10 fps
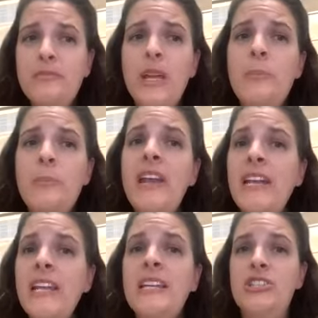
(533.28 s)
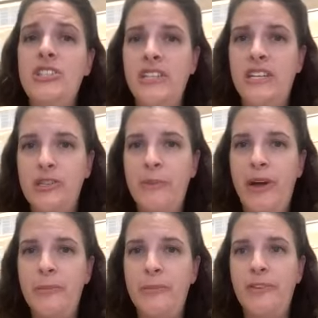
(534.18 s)
But anything just to get your
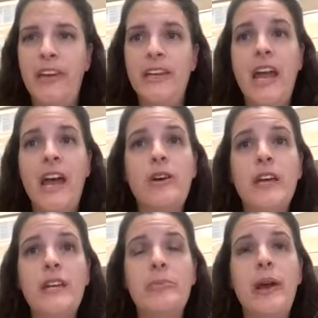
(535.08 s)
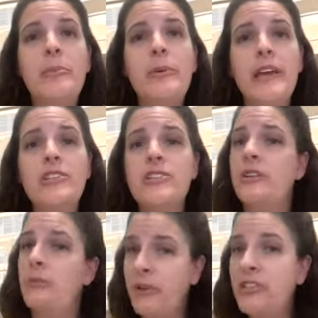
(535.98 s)
body moving. Now, in preparation,
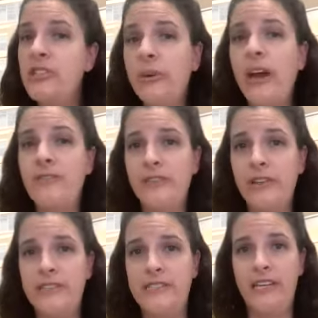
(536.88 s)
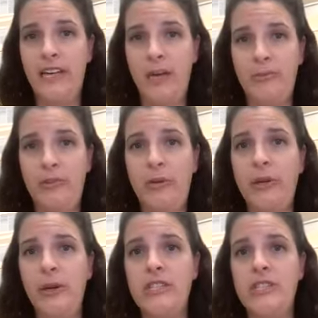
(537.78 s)
when we do have folks that come
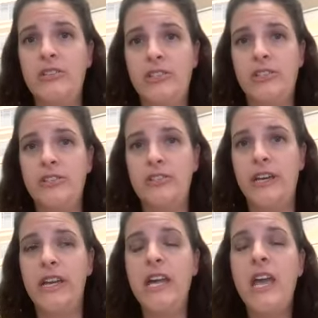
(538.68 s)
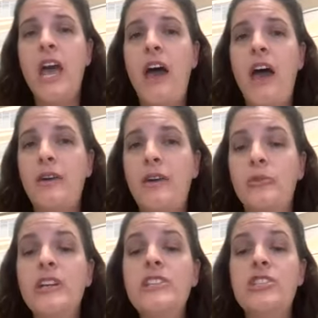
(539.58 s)
through and do surgery,
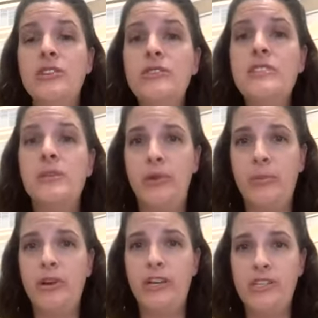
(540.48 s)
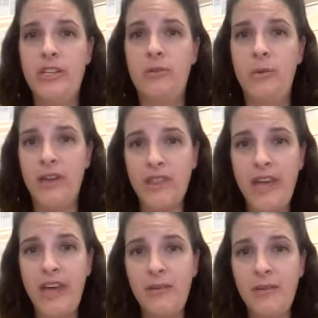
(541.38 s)
we do some preparation with
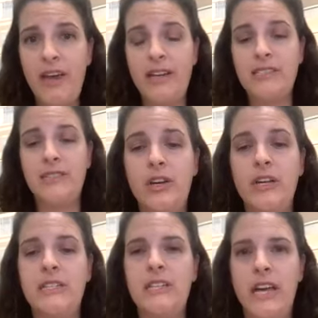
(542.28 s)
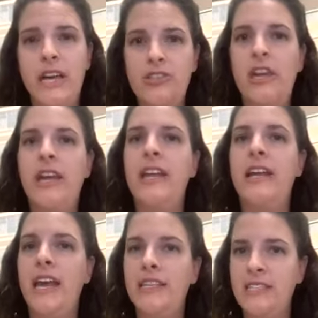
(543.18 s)
them as as educating,
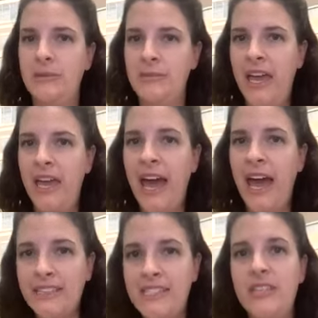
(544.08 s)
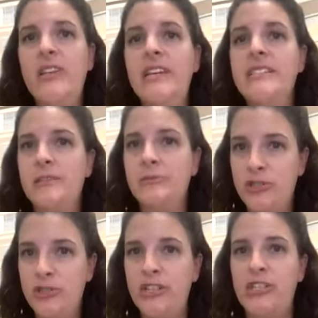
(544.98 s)
hey, some activities, some
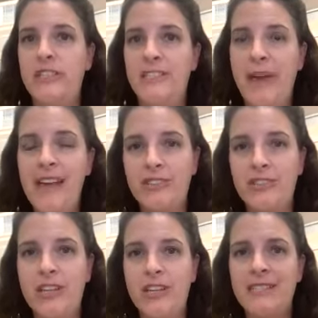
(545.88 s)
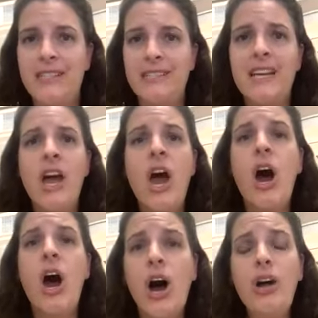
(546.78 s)
stretches, some exercises,
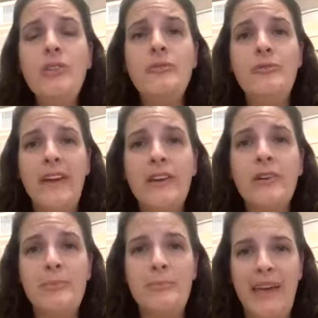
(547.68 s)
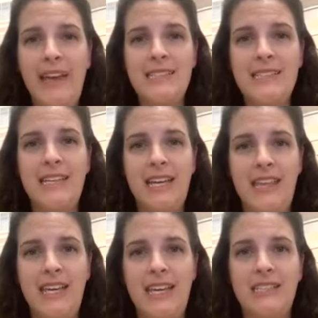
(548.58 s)
all very basic
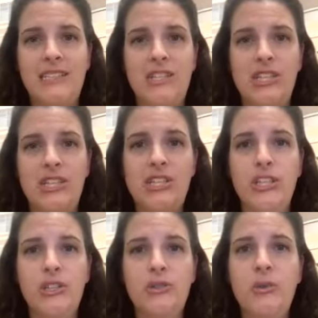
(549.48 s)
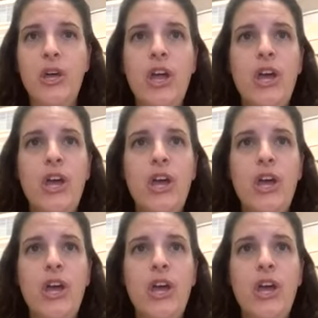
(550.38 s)
things to do.